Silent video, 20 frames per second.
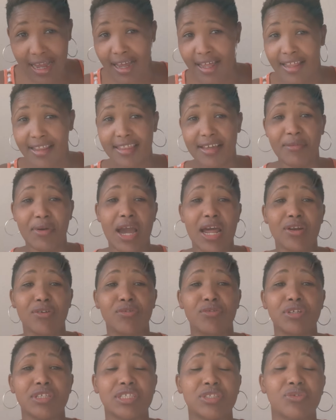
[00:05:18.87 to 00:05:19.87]
the one
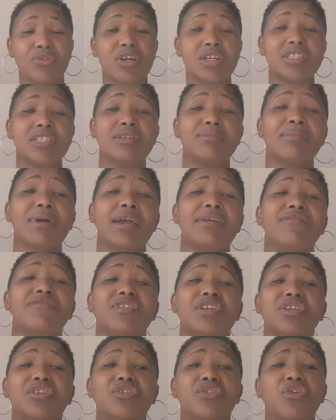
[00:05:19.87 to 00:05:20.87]
who is watching my
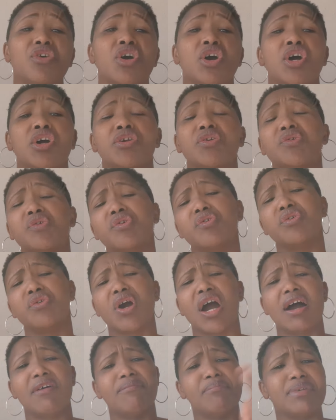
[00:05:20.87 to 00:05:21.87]
video, you know you
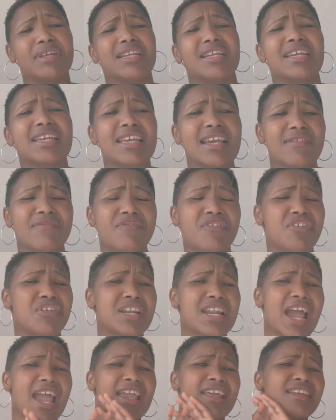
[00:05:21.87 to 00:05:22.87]
have been here for
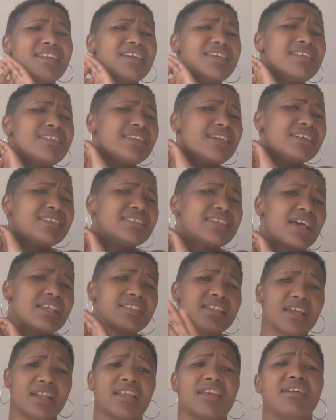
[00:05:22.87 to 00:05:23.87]
9 years
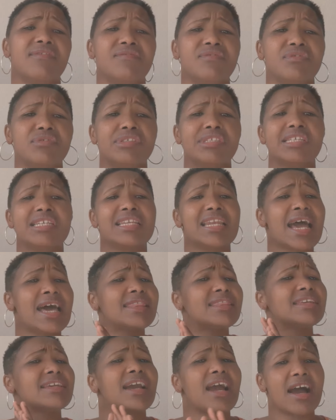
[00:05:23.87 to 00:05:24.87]
as a refugee,
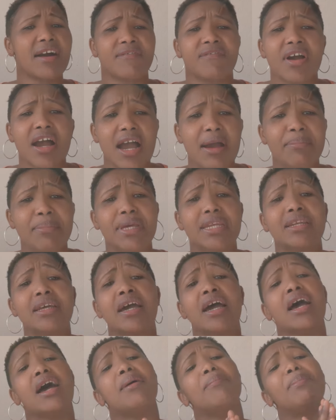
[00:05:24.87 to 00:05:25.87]
nothing have happened,
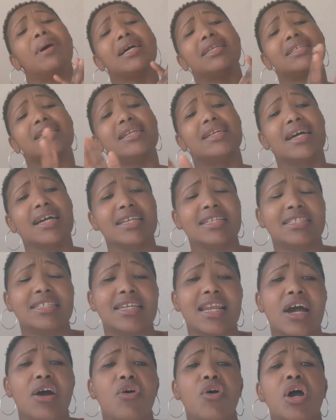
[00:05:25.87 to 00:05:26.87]
but right
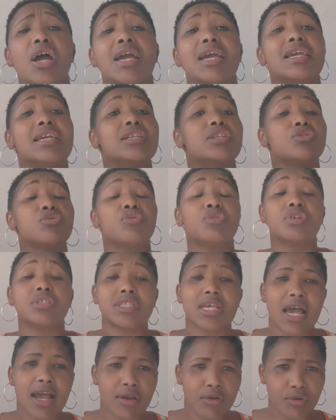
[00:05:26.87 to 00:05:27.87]
now it was
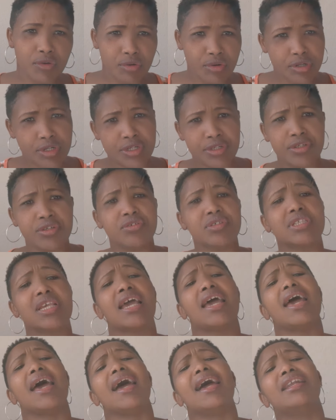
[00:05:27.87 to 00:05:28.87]
a good news.
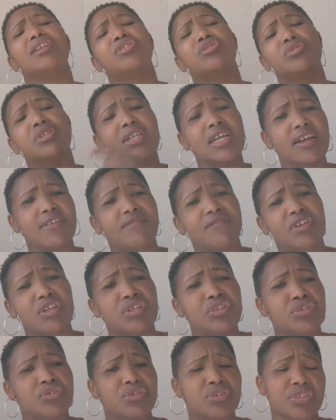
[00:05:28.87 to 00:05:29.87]
And today
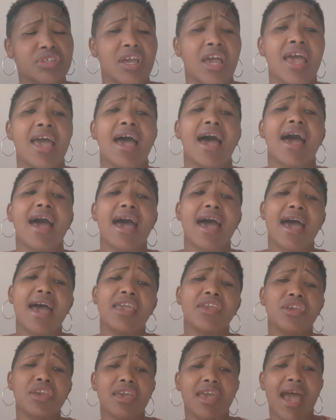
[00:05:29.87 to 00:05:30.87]
videos, I
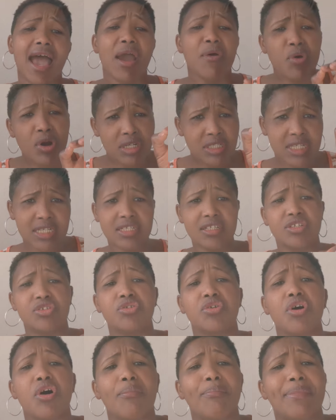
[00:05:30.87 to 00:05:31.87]
wanted to
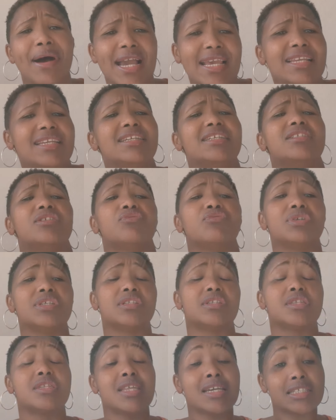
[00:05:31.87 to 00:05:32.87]
combine it
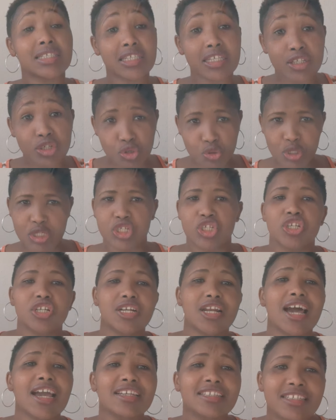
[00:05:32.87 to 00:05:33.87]
with the situation
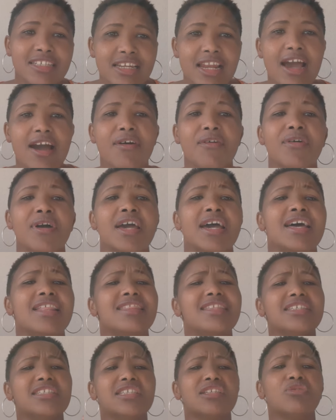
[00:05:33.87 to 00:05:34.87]
right now.
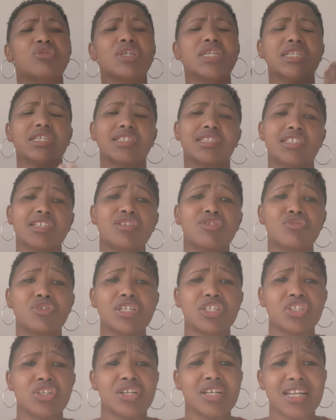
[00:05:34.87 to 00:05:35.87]
The
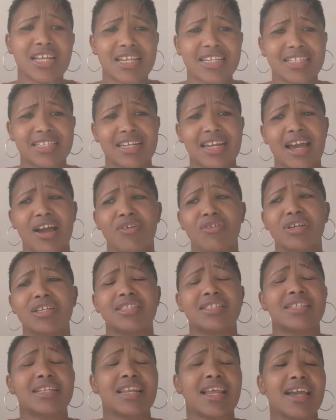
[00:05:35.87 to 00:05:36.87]
situation right now,
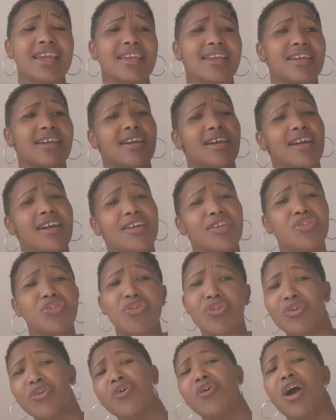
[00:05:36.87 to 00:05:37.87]
it's like,
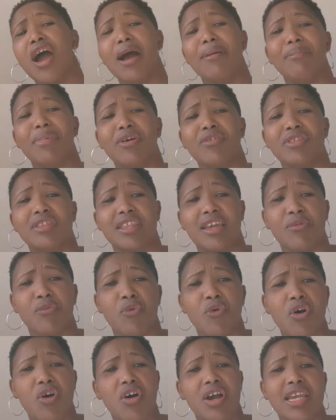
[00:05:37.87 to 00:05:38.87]
you know about the
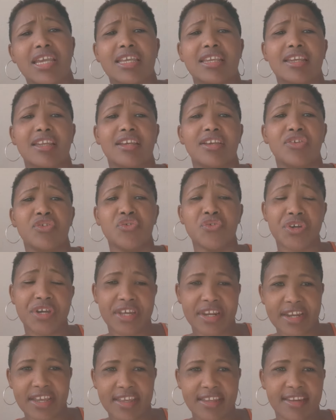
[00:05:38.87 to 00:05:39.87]
war in
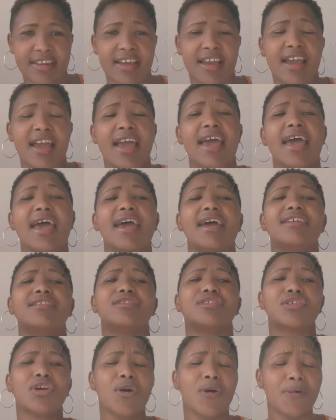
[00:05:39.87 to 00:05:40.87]
Ukraine. And
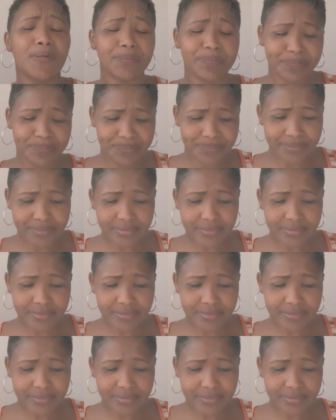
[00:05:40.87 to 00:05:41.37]
so,